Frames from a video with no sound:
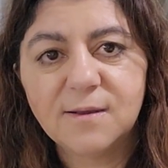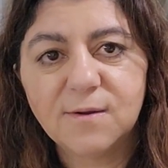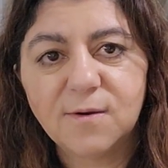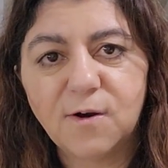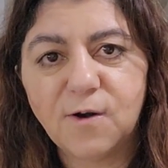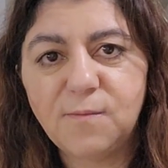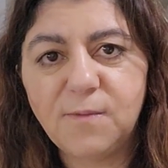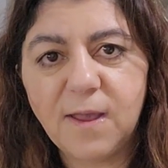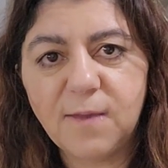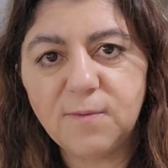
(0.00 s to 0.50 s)

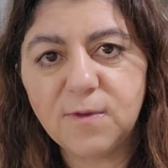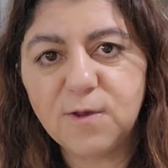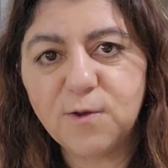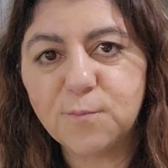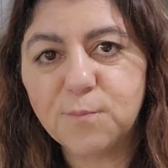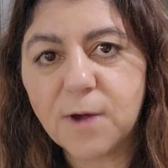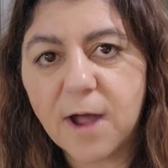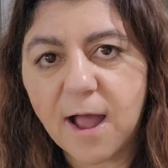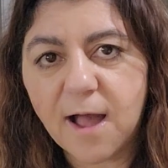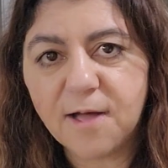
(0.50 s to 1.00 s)
Or maybe you
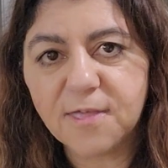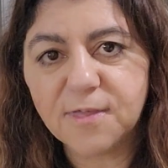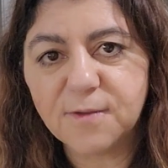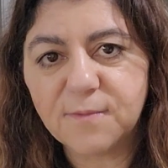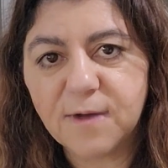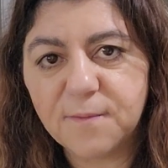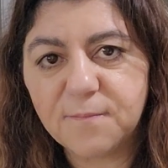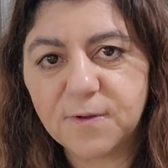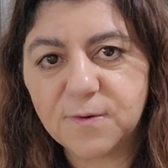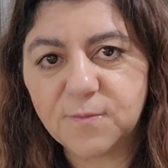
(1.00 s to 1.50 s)
pile them
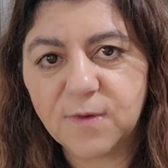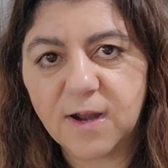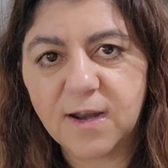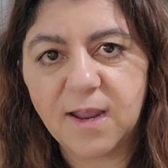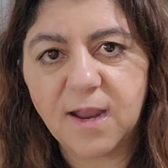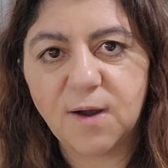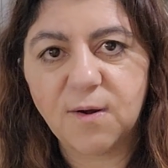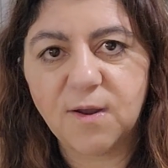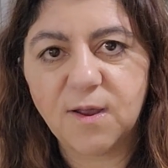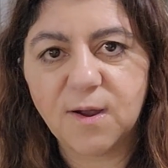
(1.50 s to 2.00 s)
up in one
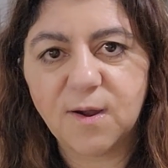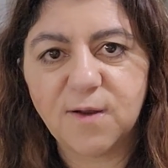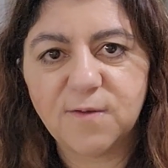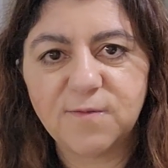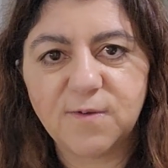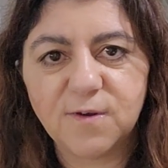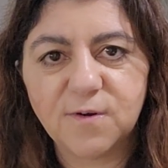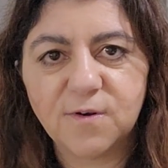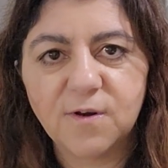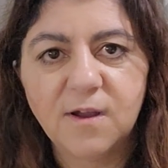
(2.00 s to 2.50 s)
area of
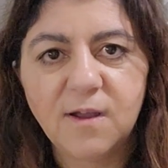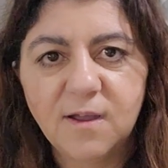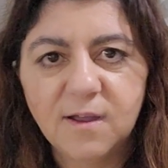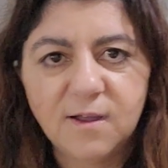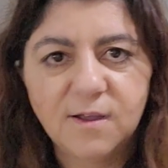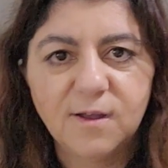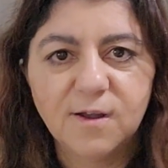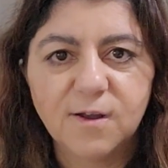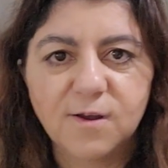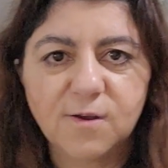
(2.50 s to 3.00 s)
your
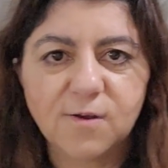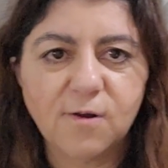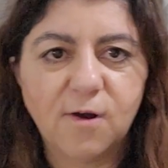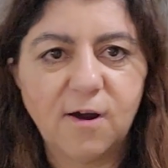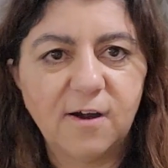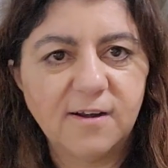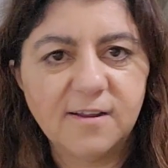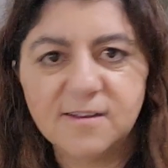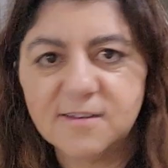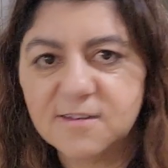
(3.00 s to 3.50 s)

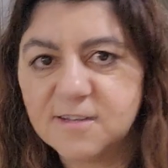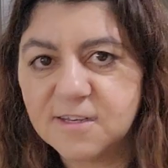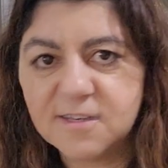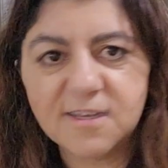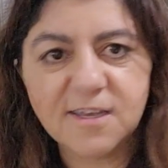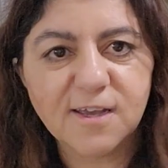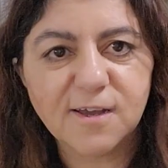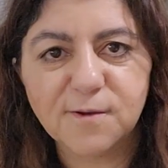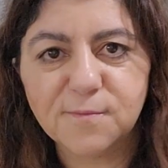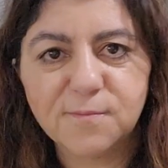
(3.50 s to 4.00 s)
garden to
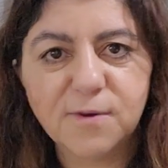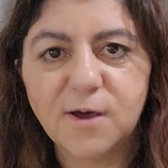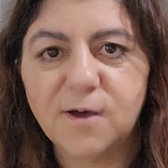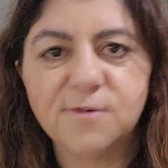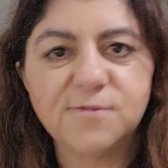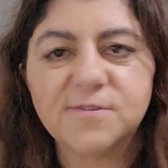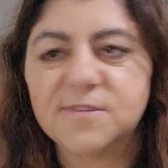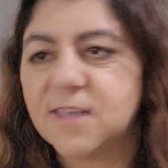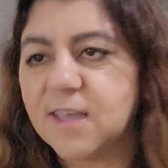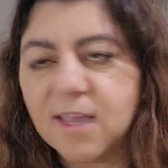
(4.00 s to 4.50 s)

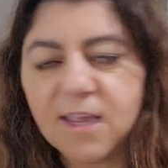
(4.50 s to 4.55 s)
decompose.